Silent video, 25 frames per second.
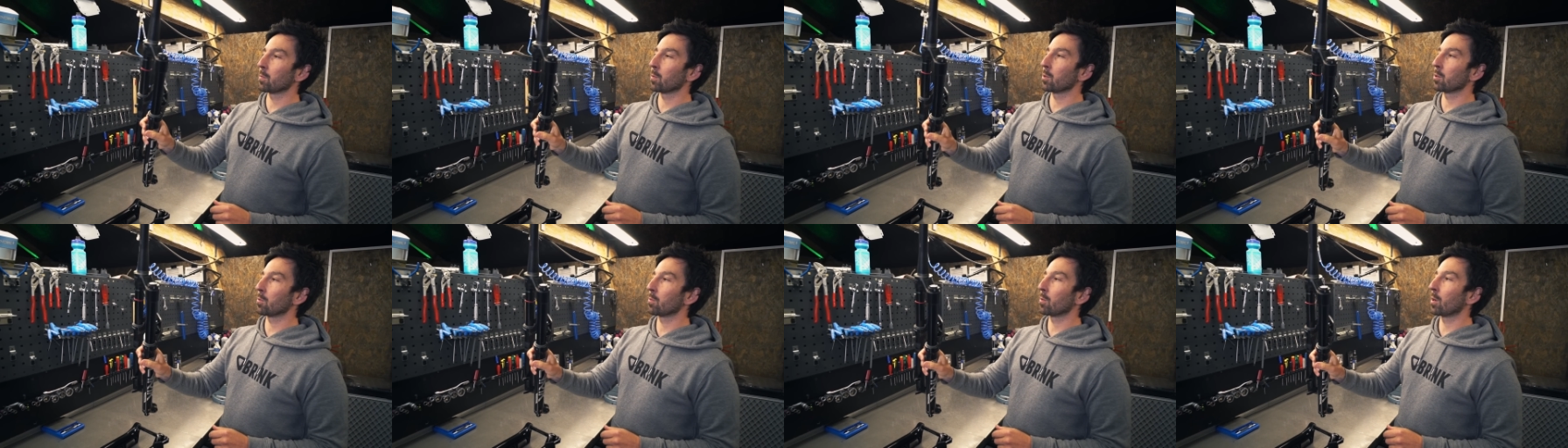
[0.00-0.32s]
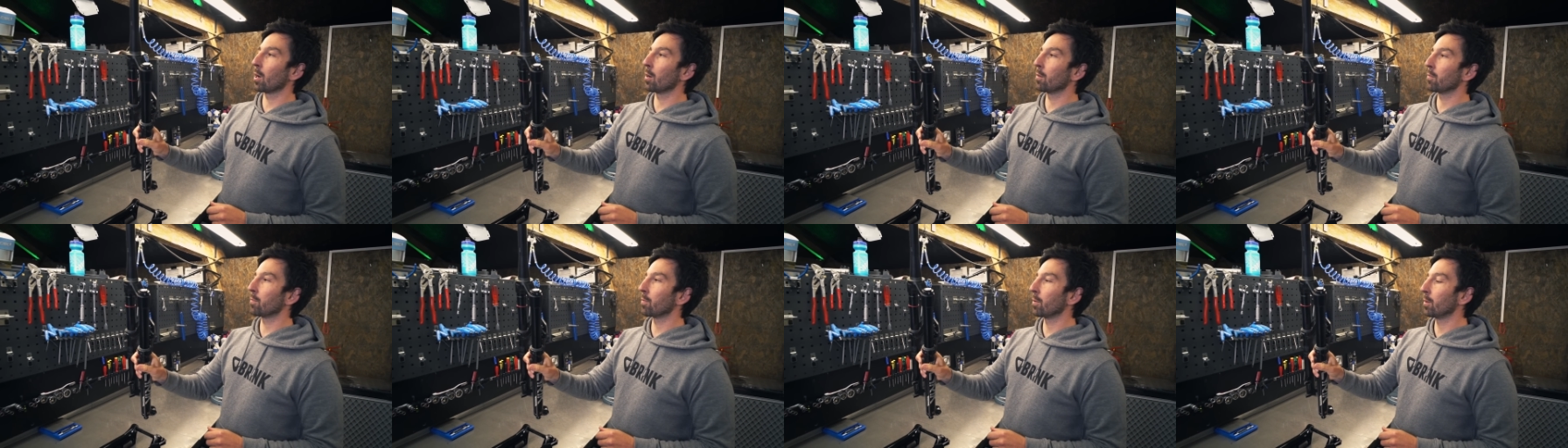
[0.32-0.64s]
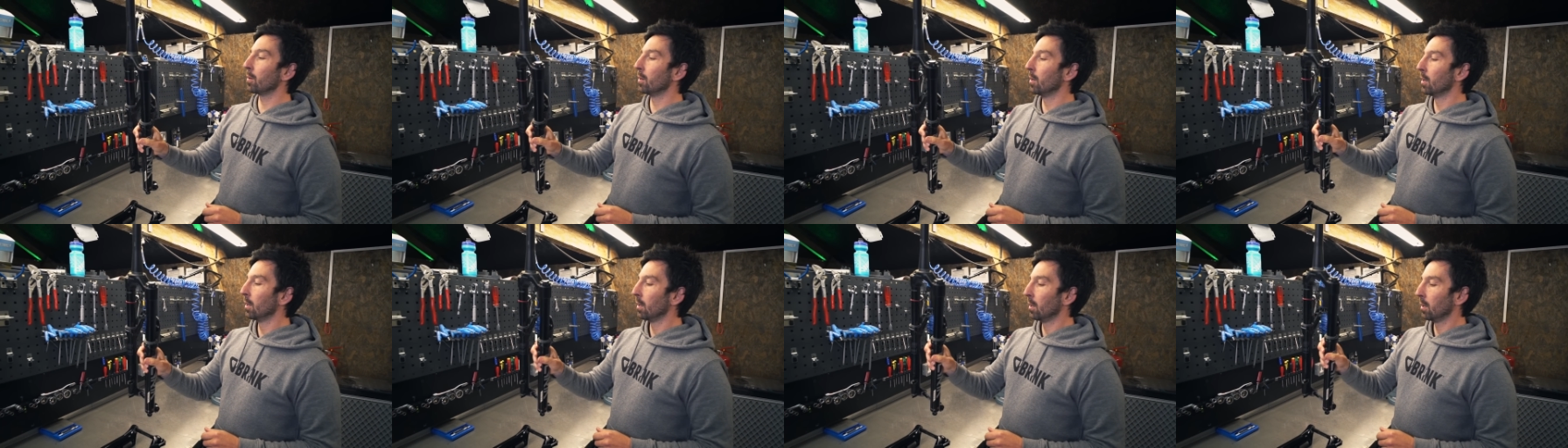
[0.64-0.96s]
which we'll go
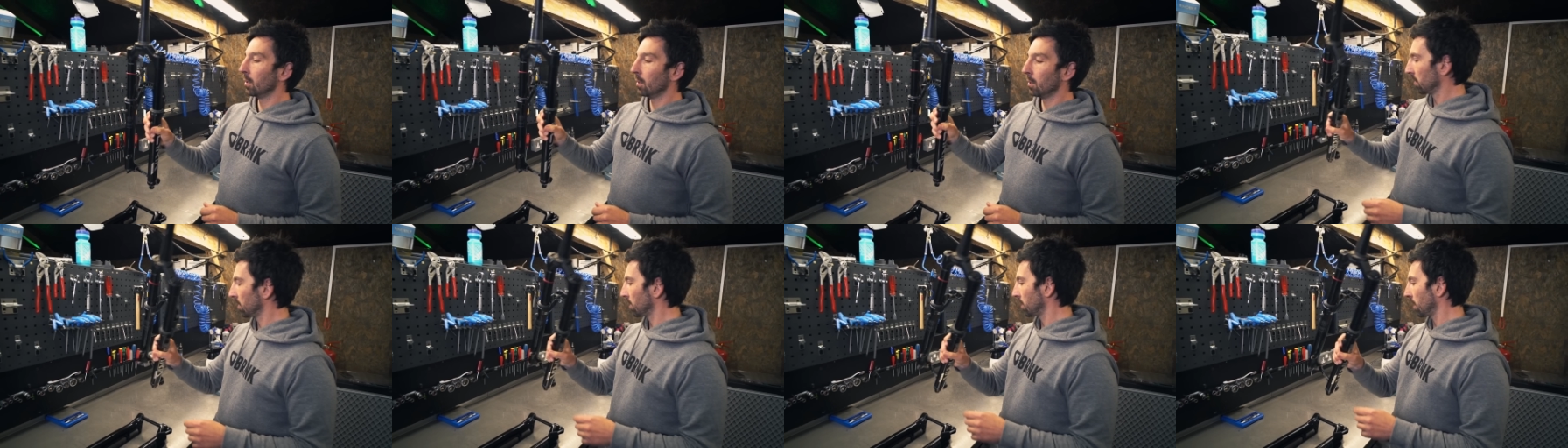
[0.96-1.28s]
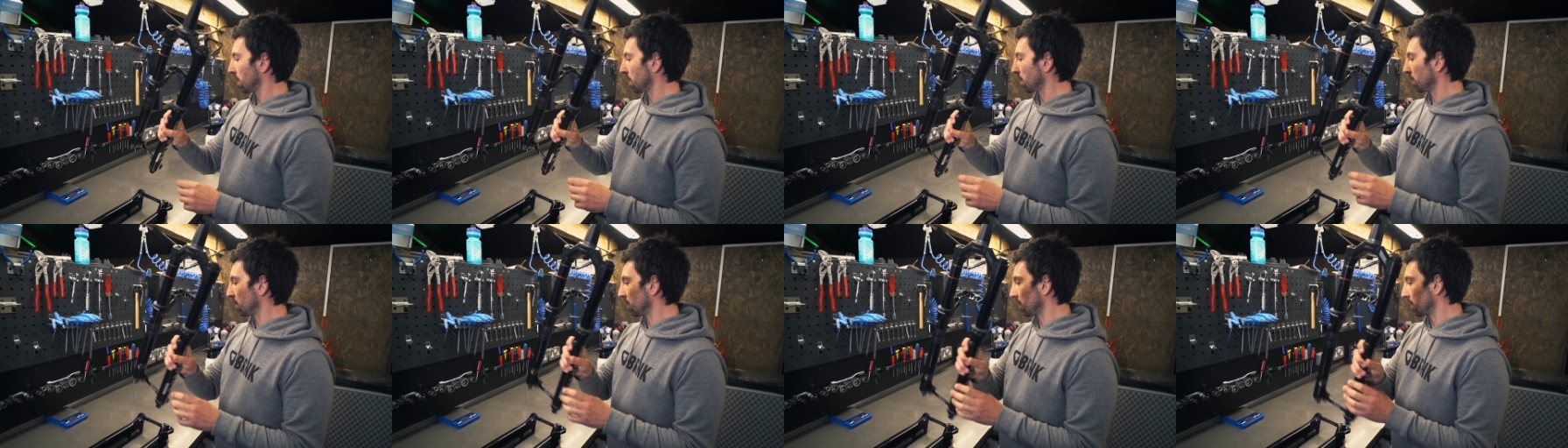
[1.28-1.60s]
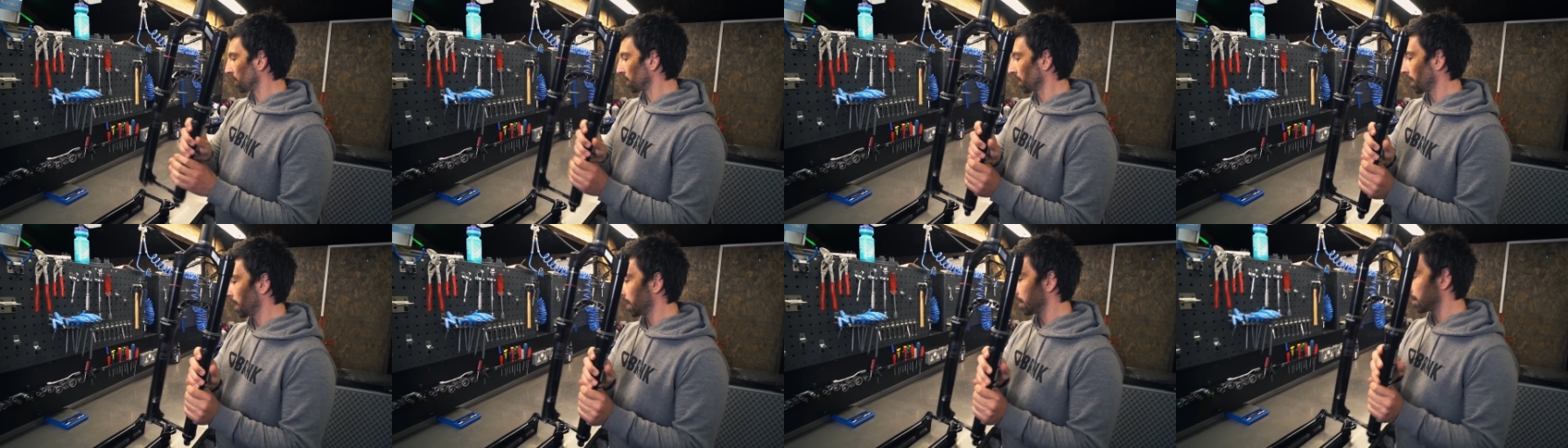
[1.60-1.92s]
through. Stick them on
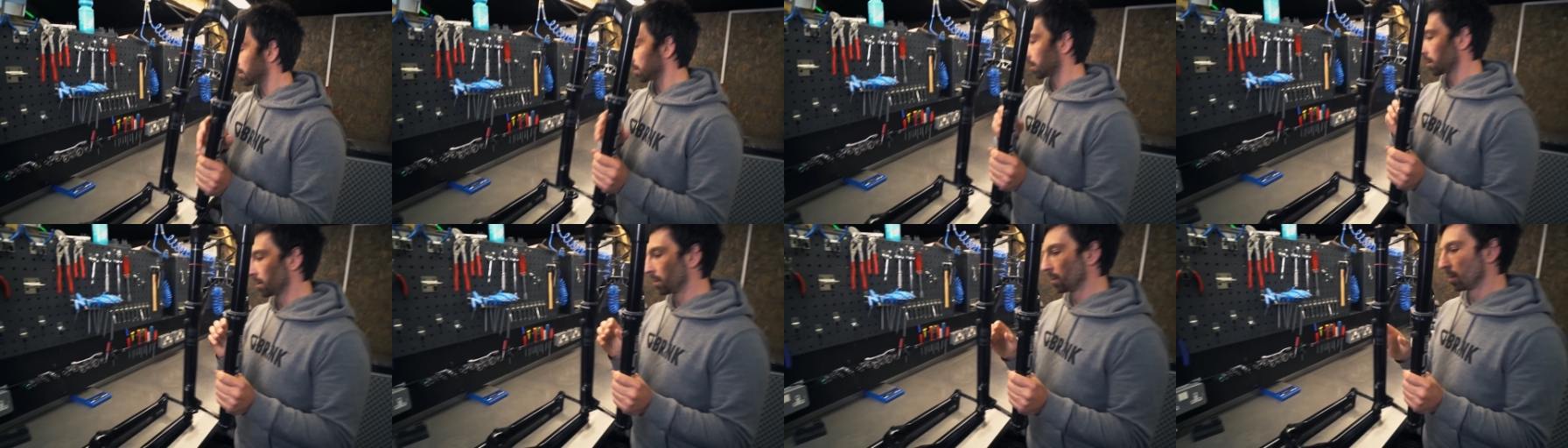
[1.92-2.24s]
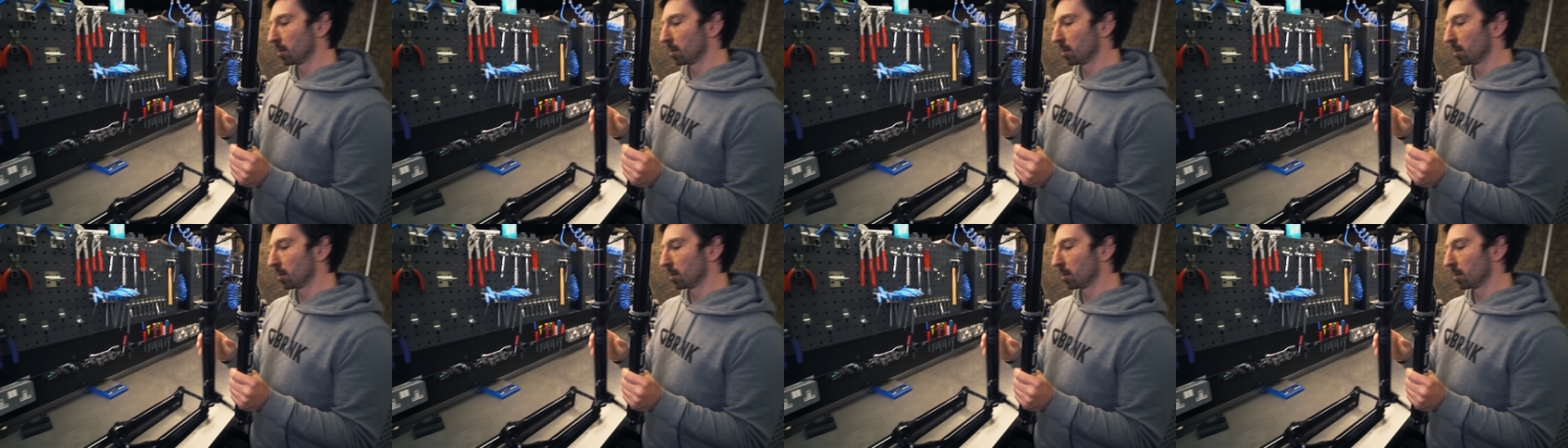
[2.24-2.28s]
the scales.